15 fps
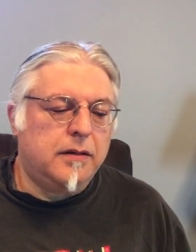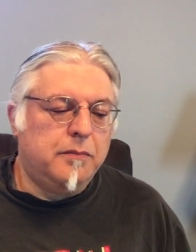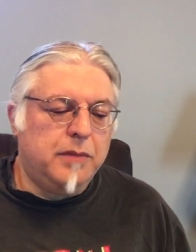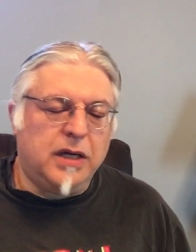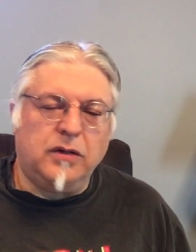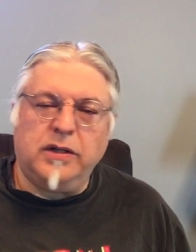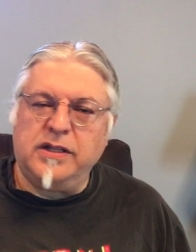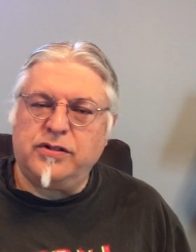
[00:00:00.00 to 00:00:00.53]

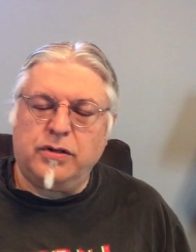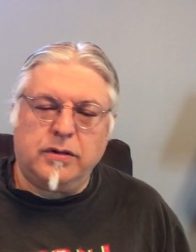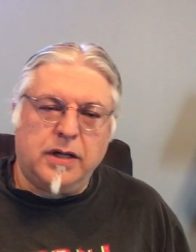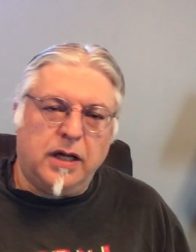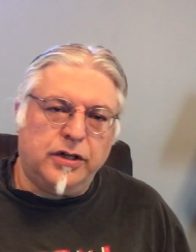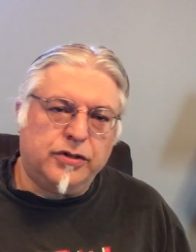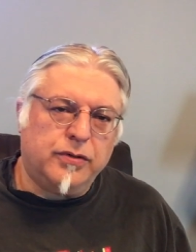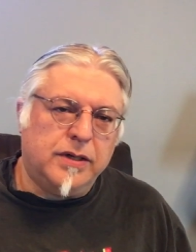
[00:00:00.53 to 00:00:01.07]
Middle Eastern
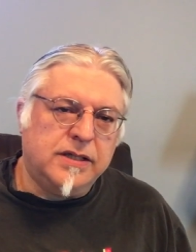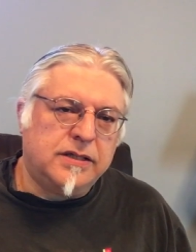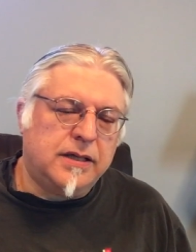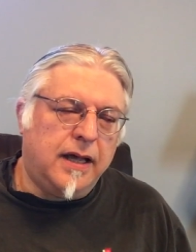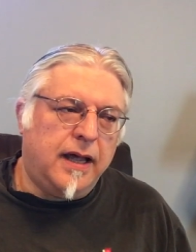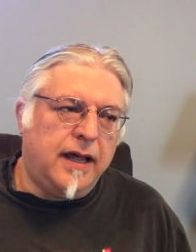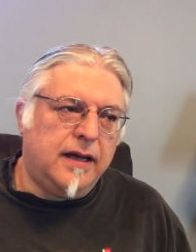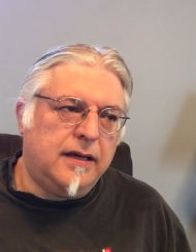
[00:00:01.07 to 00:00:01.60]
countries,
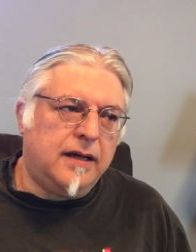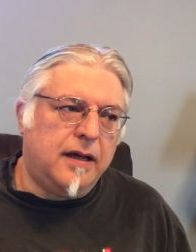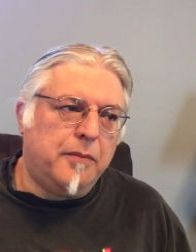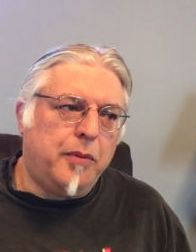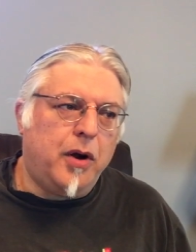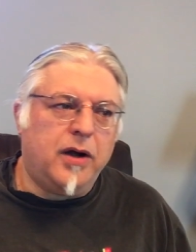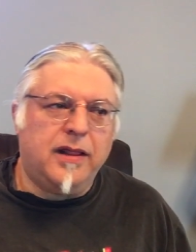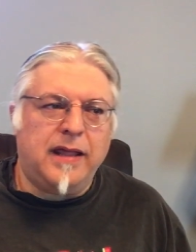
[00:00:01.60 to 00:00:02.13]
and
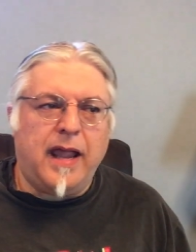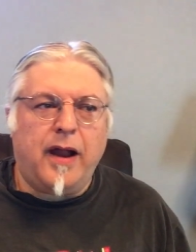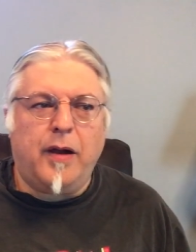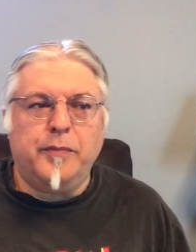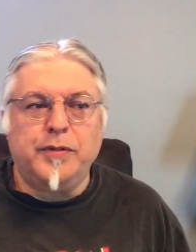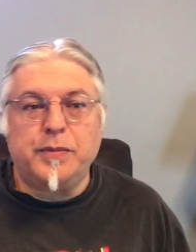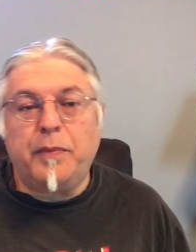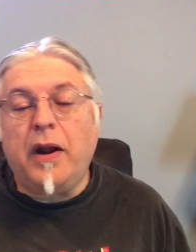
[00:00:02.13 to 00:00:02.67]
part of the
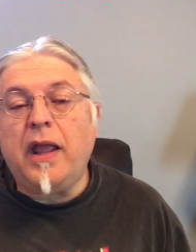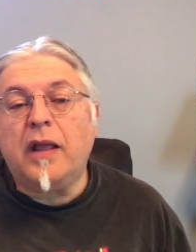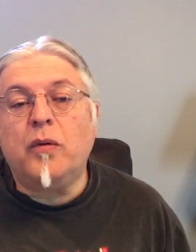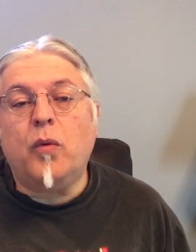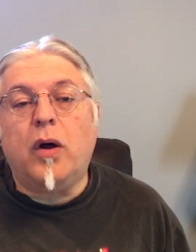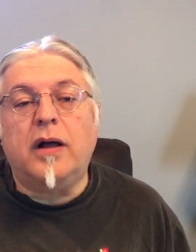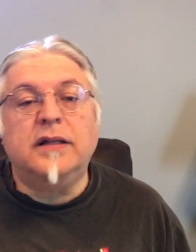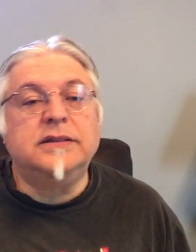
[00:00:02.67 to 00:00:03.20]
Arab Spring
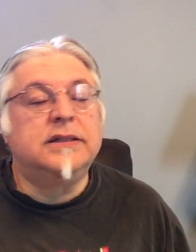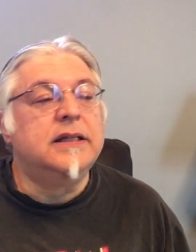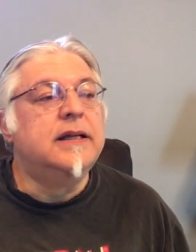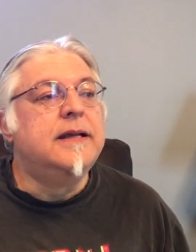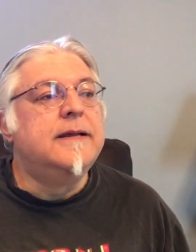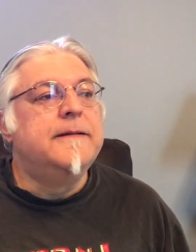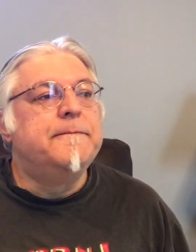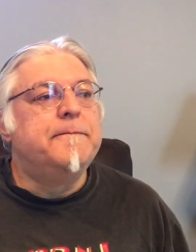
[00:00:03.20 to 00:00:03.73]
was,
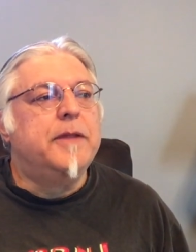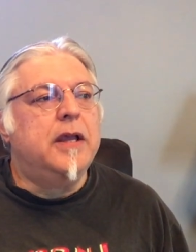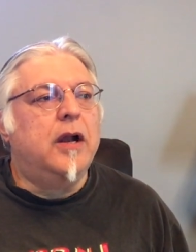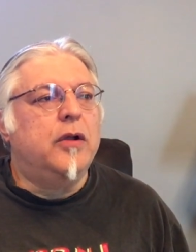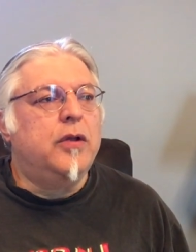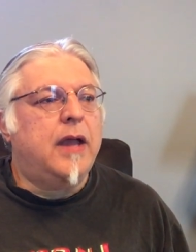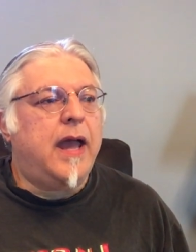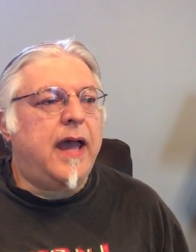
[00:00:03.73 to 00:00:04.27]
you
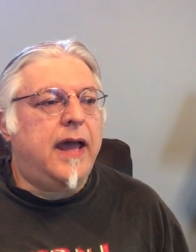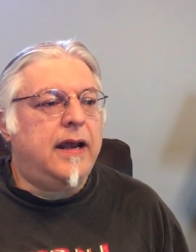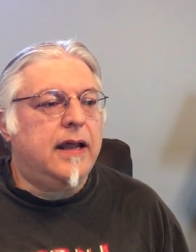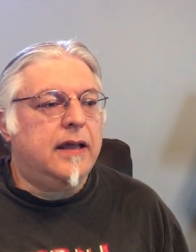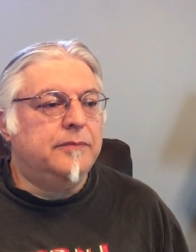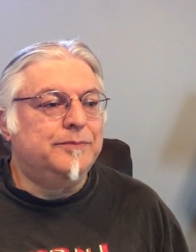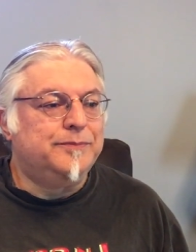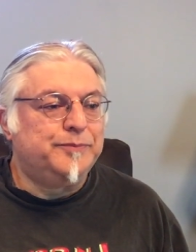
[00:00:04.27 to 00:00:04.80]
know, you
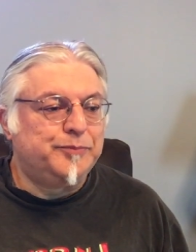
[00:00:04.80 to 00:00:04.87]
had